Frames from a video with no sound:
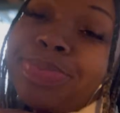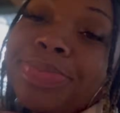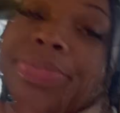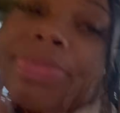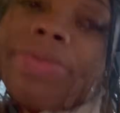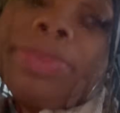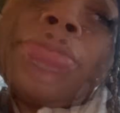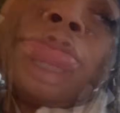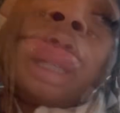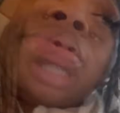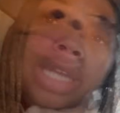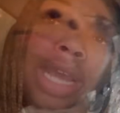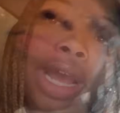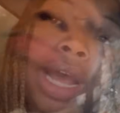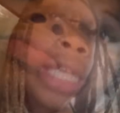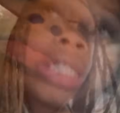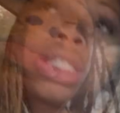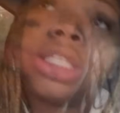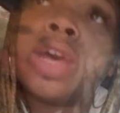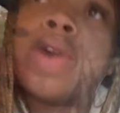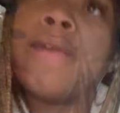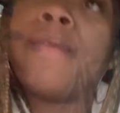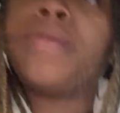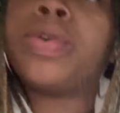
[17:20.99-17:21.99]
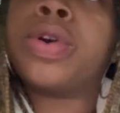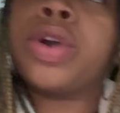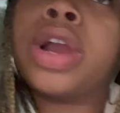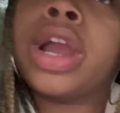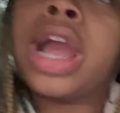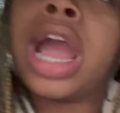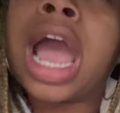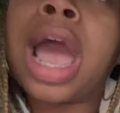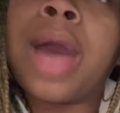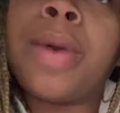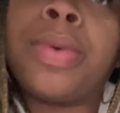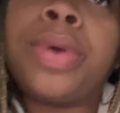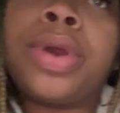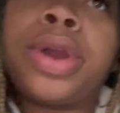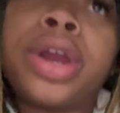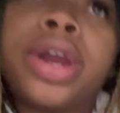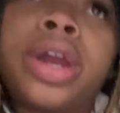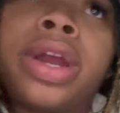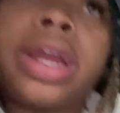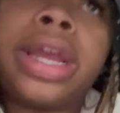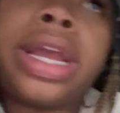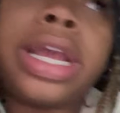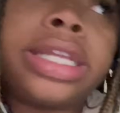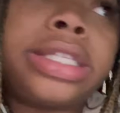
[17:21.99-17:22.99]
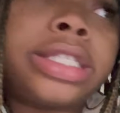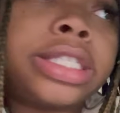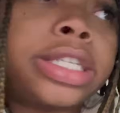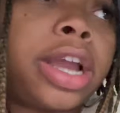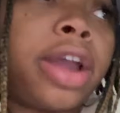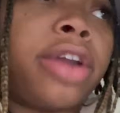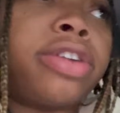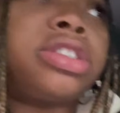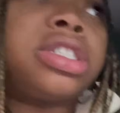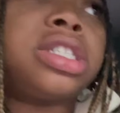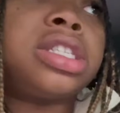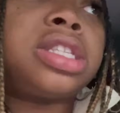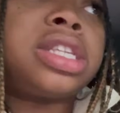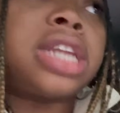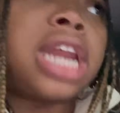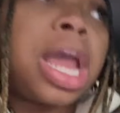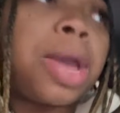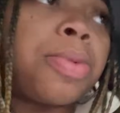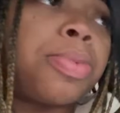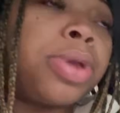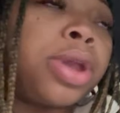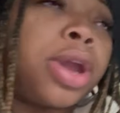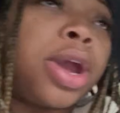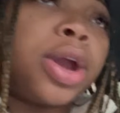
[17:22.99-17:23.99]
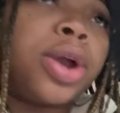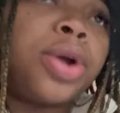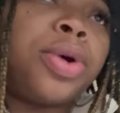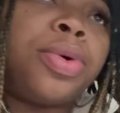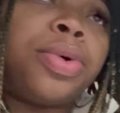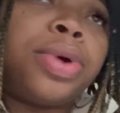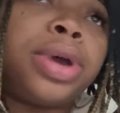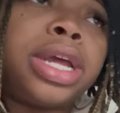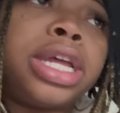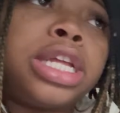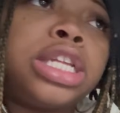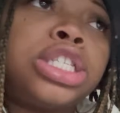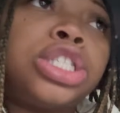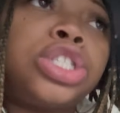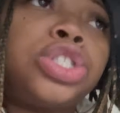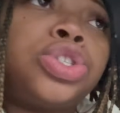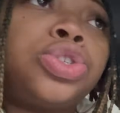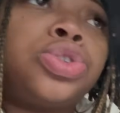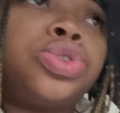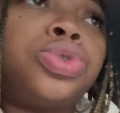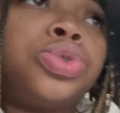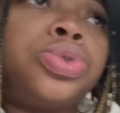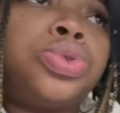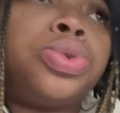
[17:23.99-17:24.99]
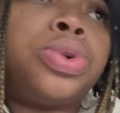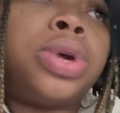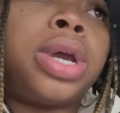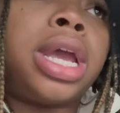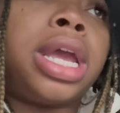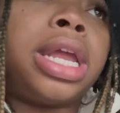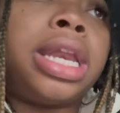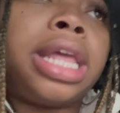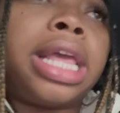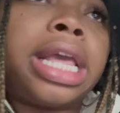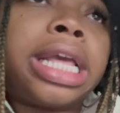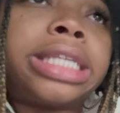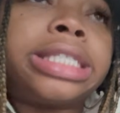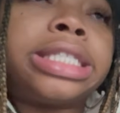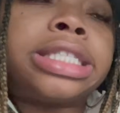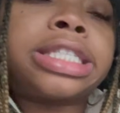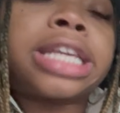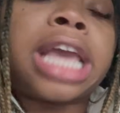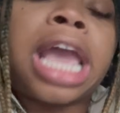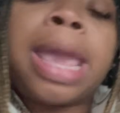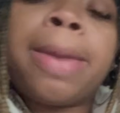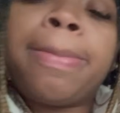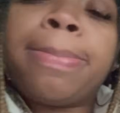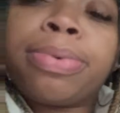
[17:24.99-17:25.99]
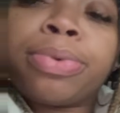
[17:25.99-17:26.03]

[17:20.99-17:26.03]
Alright, y'all. So for our excursion today, we are going to an escape